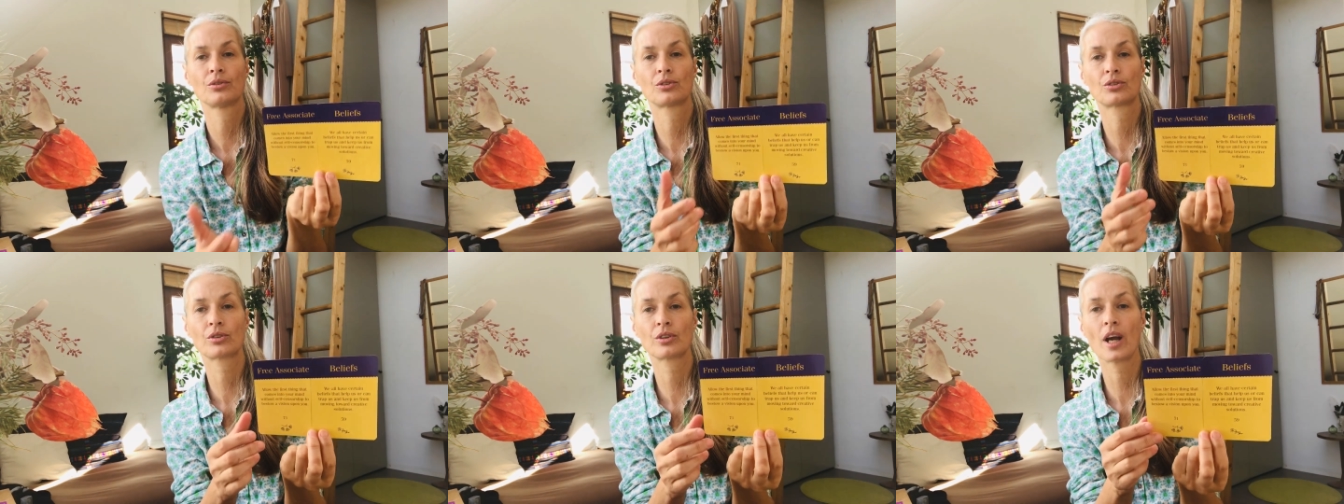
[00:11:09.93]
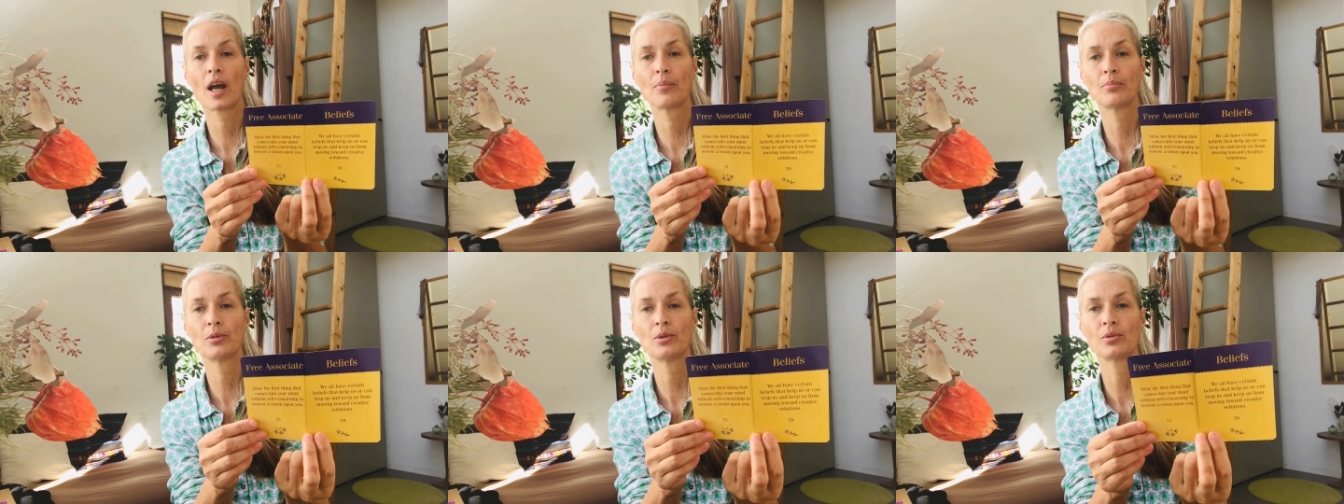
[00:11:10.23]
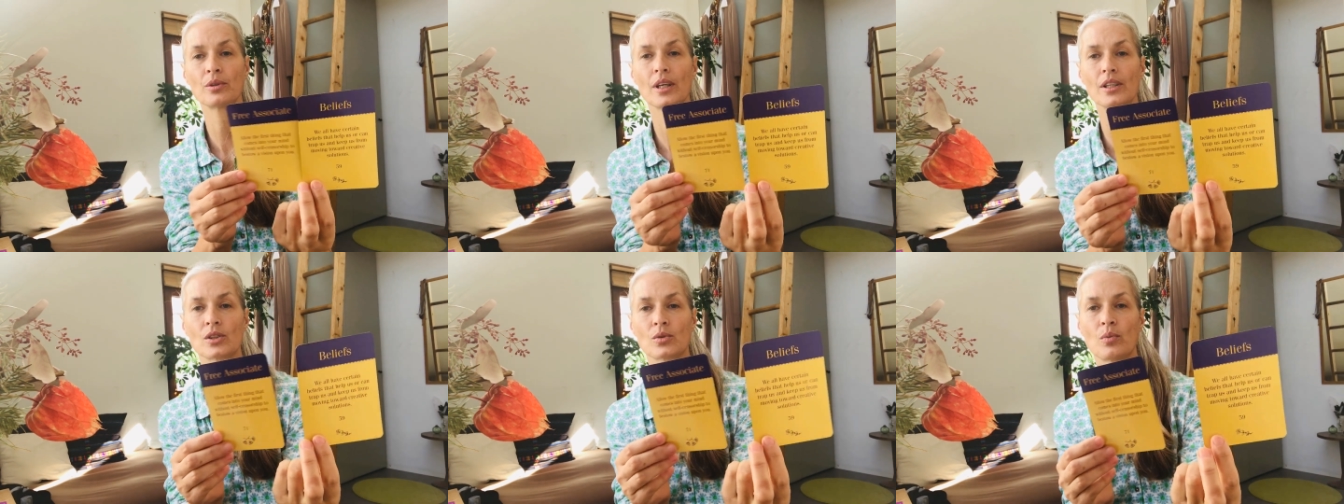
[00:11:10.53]
trap
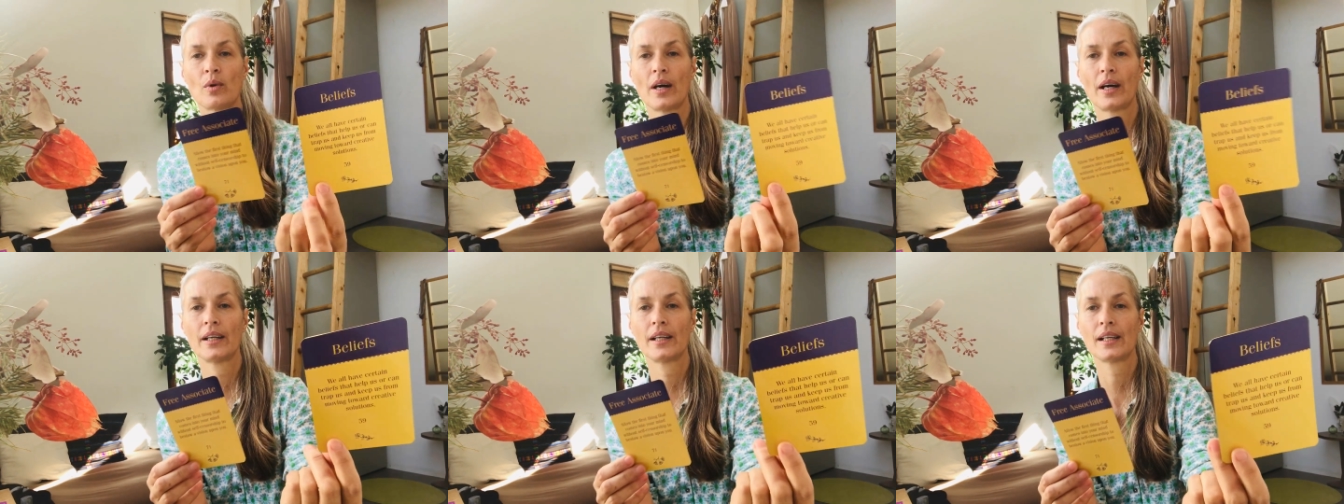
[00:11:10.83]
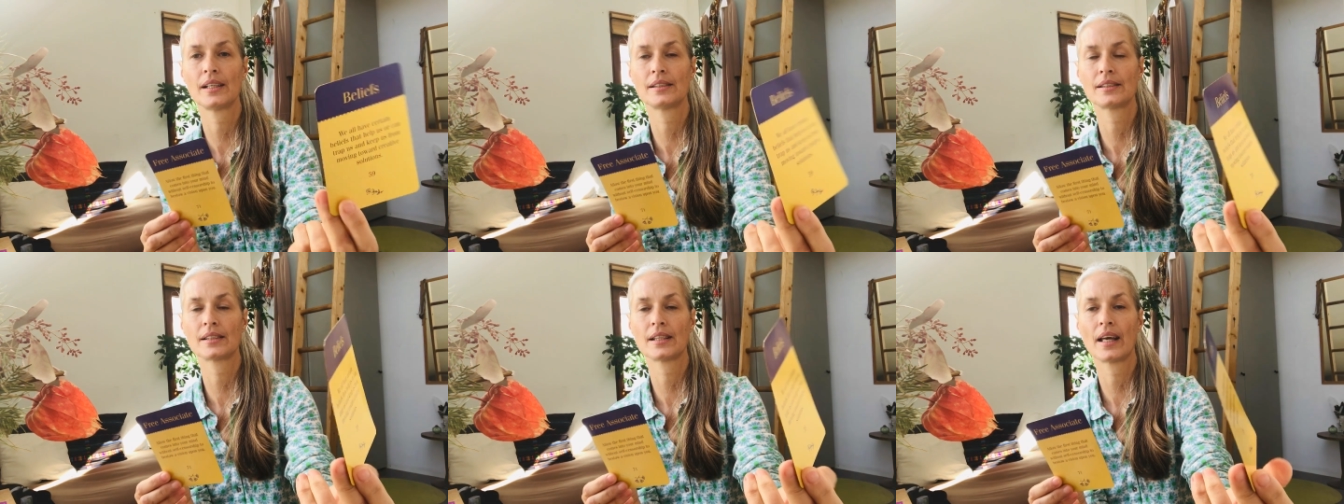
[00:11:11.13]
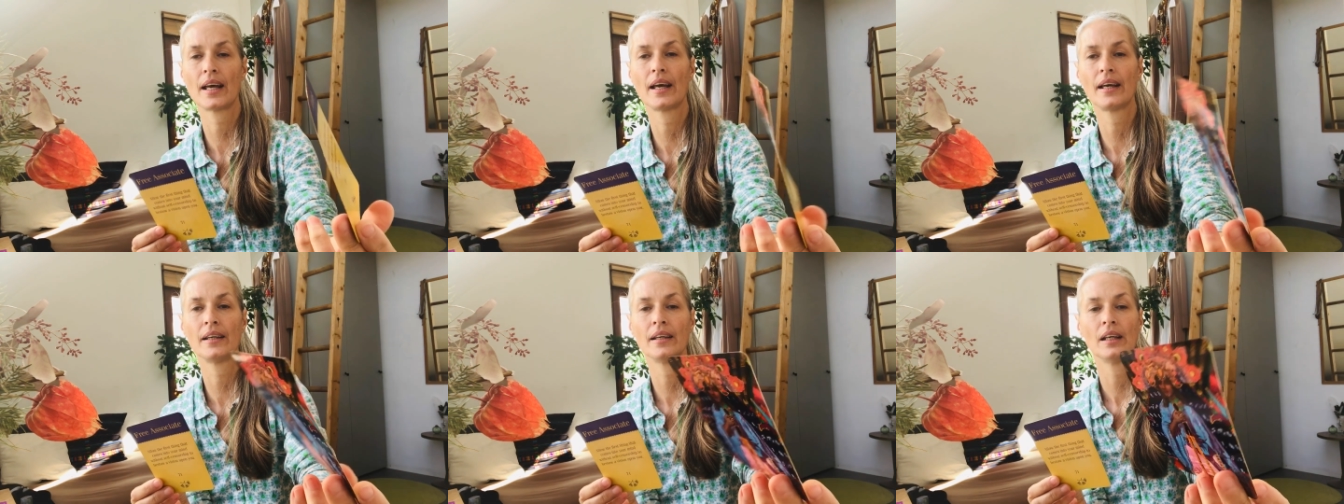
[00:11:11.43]
you. That's why they
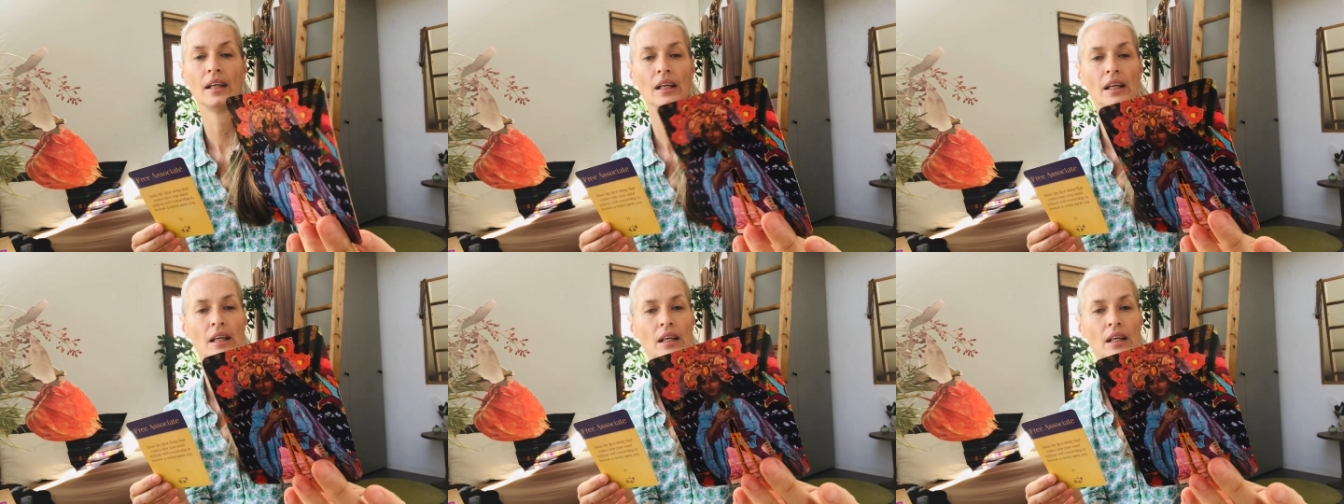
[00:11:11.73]
say